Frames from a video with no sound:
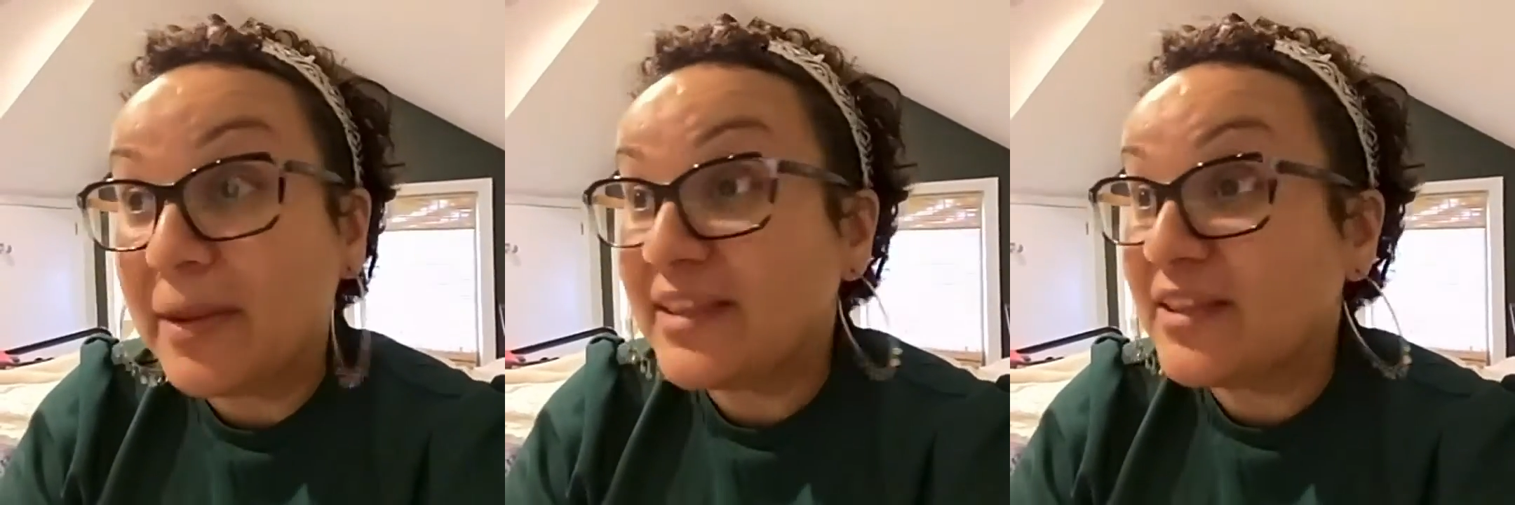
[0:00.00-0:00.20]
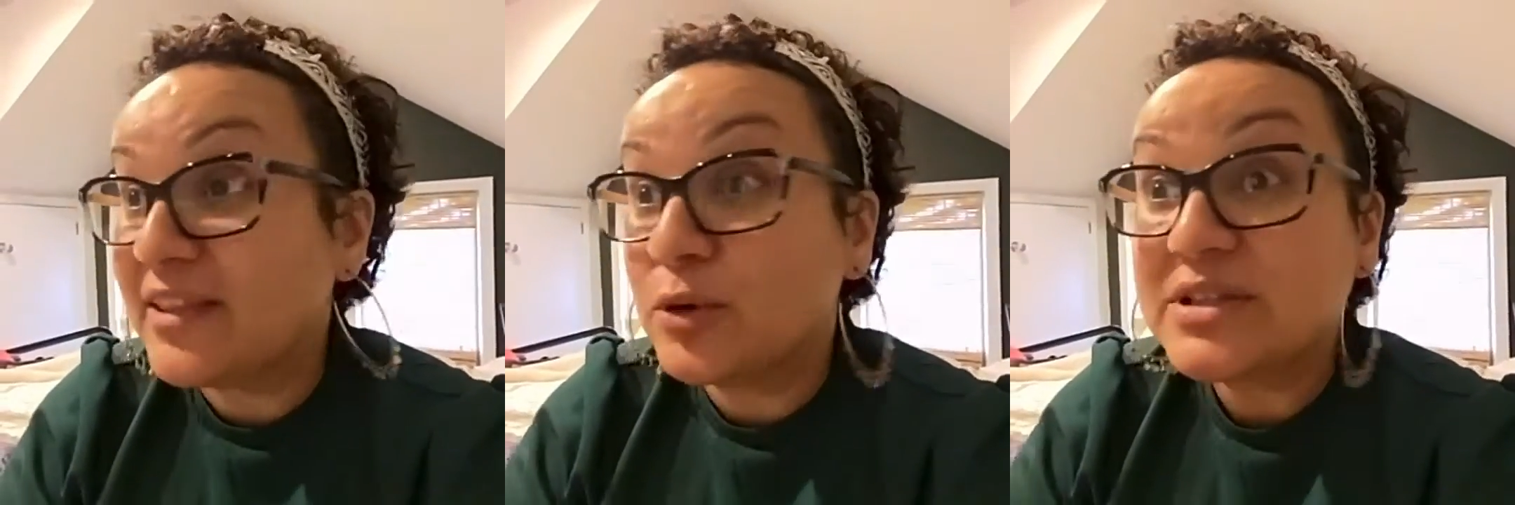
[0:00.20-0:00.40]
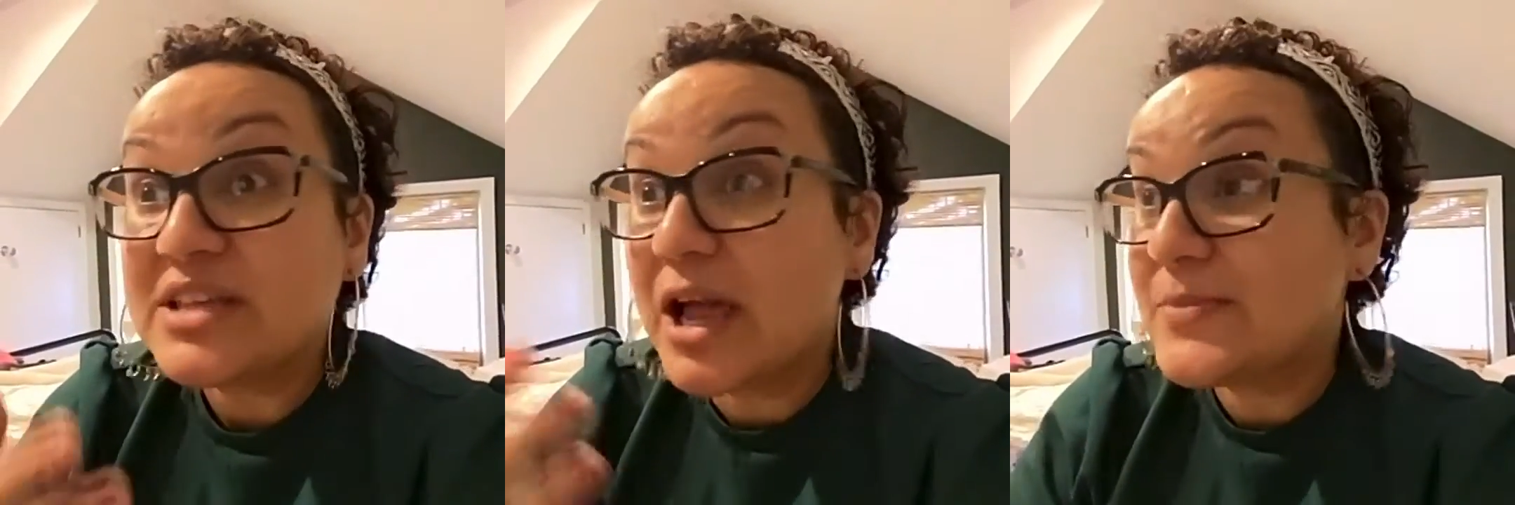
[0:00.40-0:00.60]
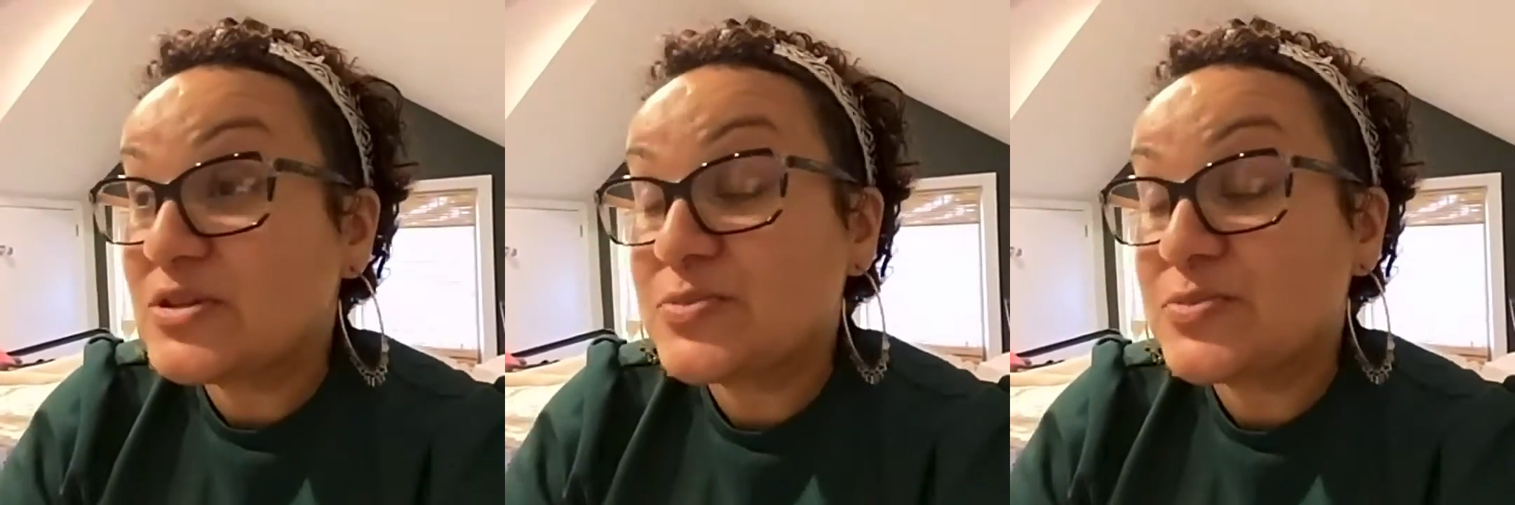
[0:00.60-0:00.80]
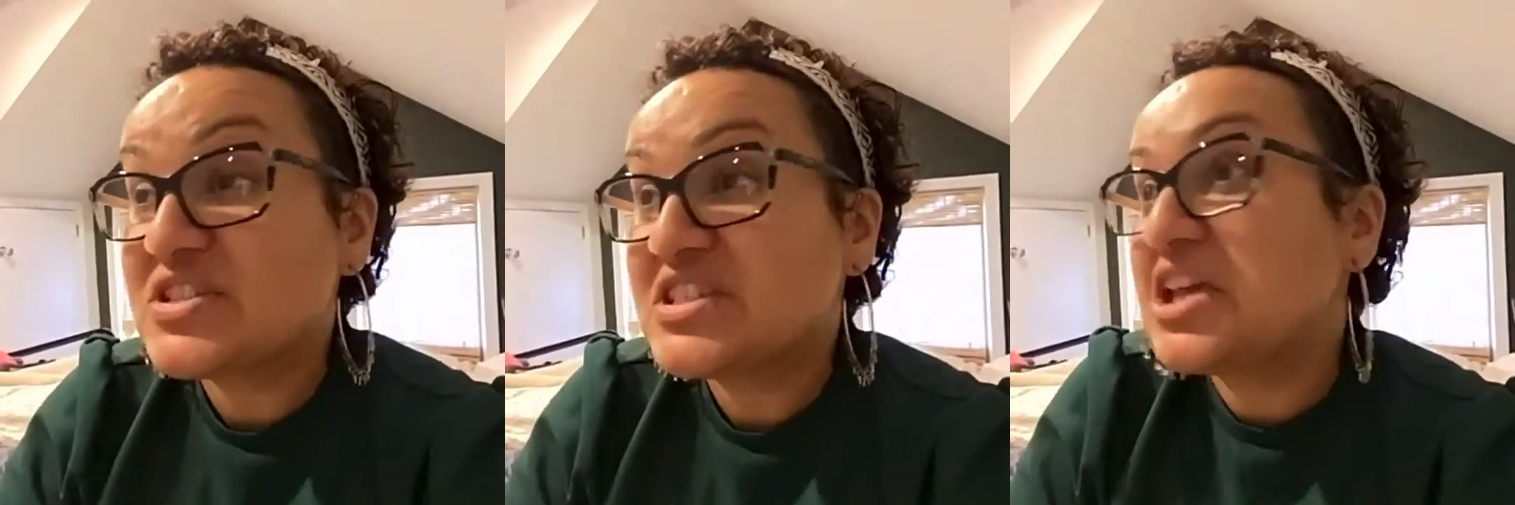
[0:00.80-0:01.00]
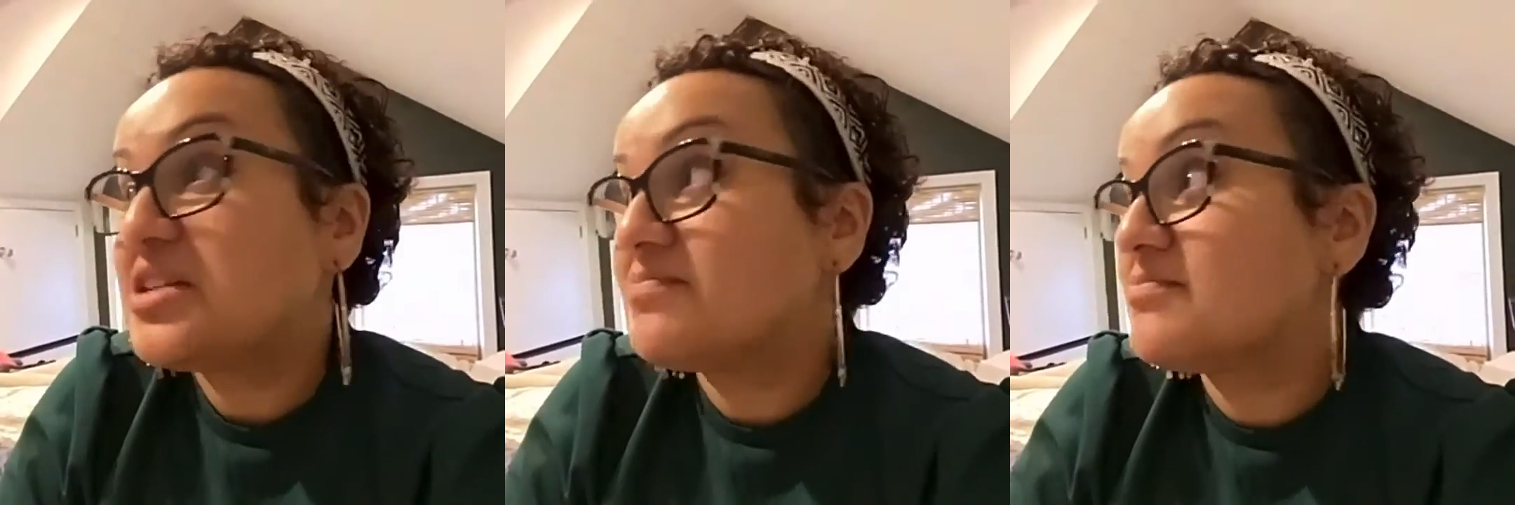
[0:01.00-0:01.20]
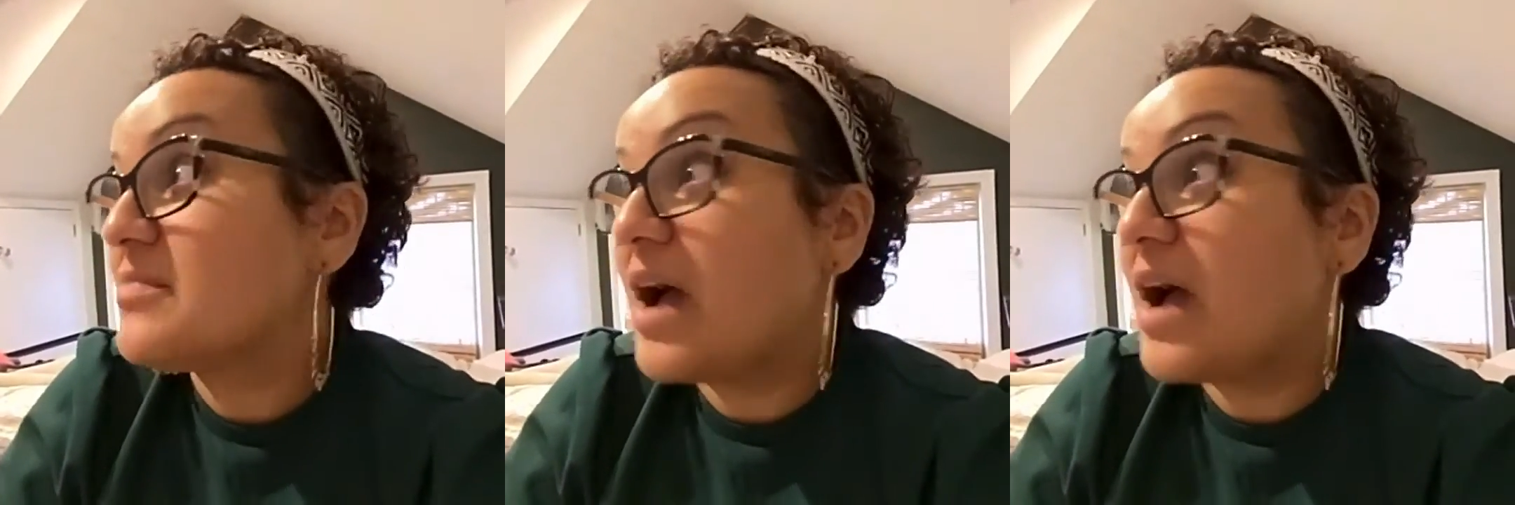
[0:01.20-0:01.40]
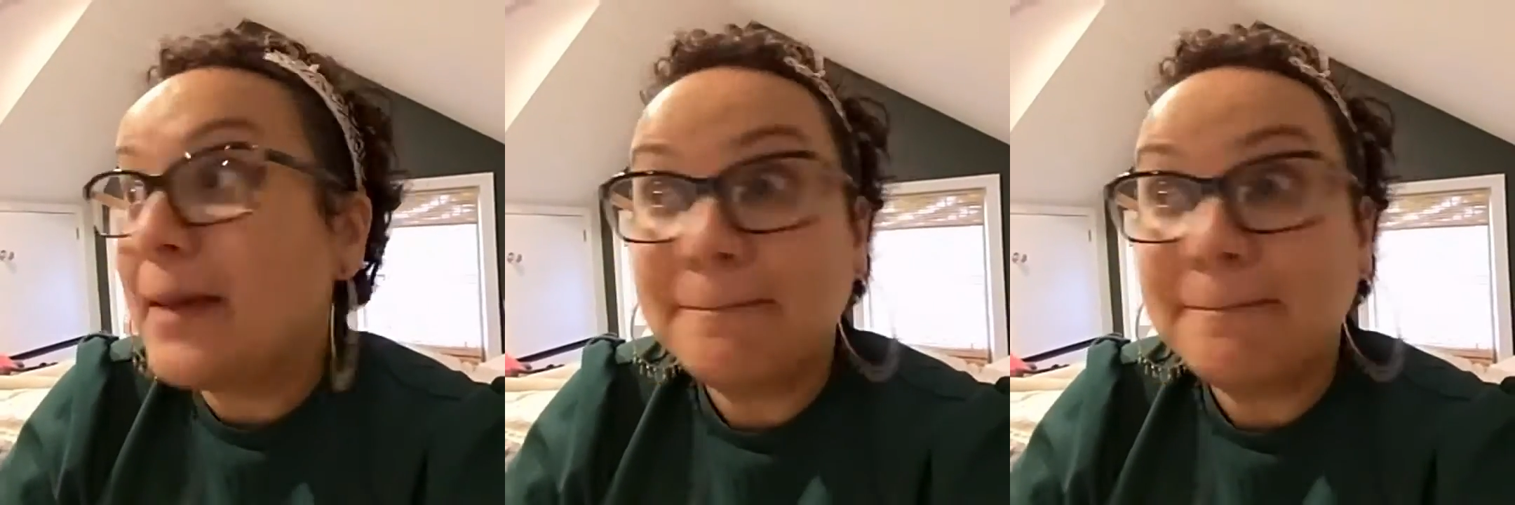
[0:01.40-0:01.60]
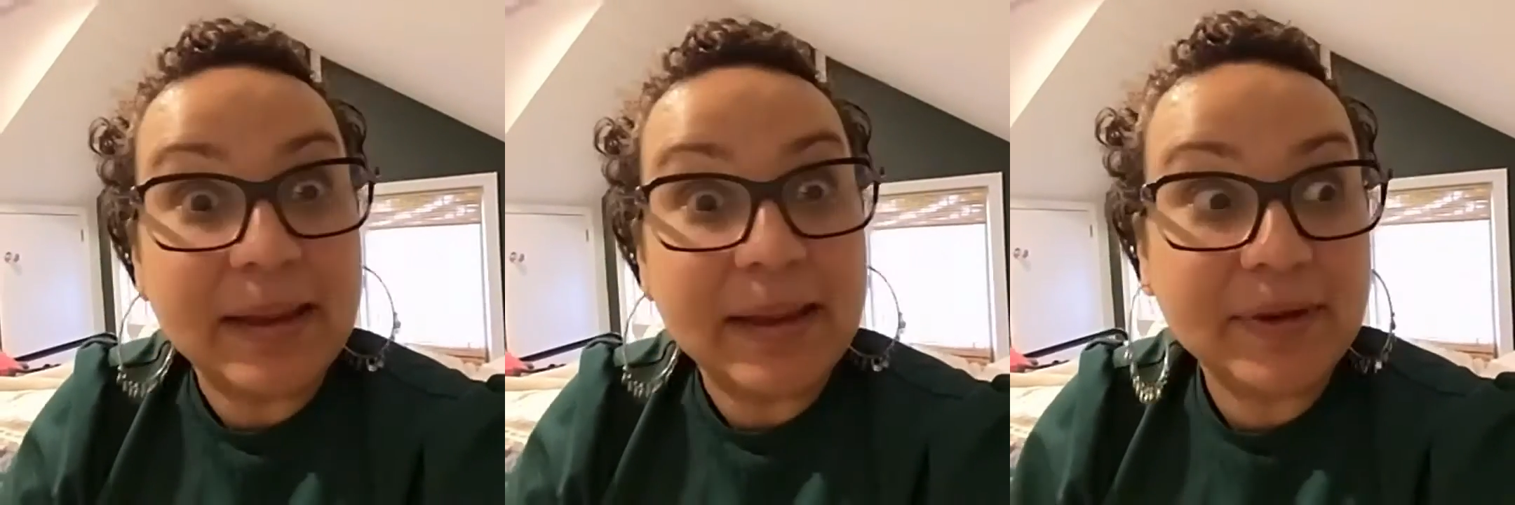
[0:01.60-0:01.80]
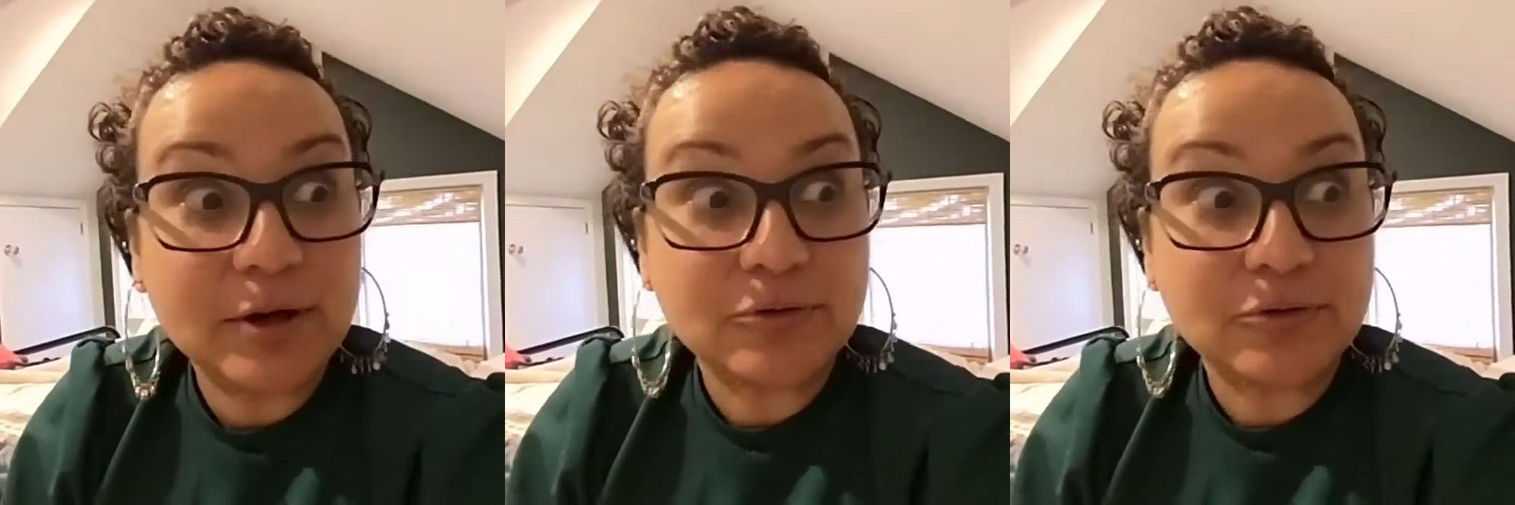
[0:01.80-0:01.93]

Like, there were times I'm just like, I might be